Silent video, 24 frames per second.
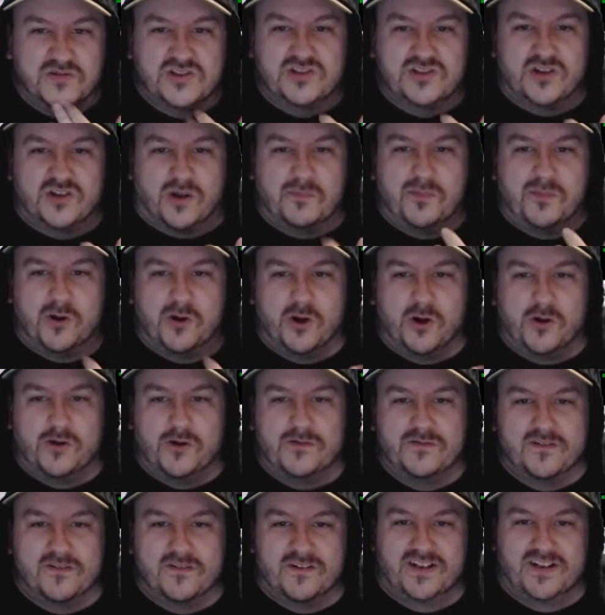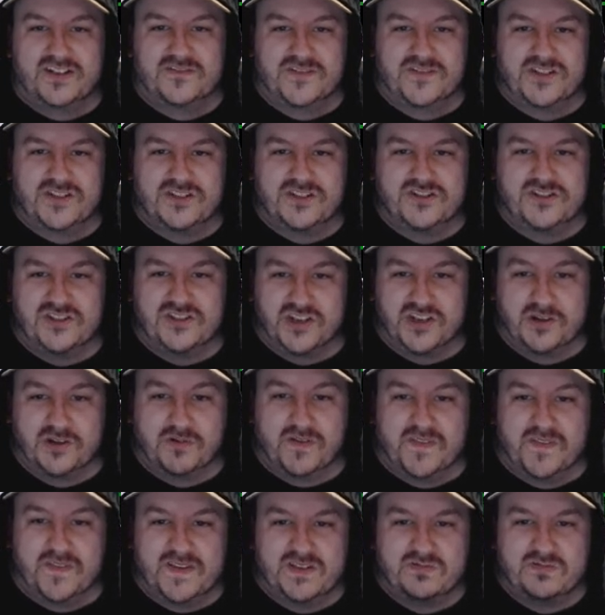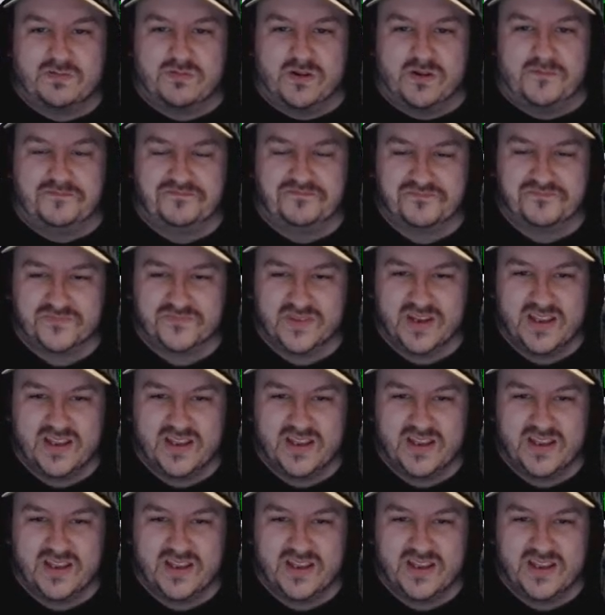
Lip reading: Stockport are in Division 2 on this one.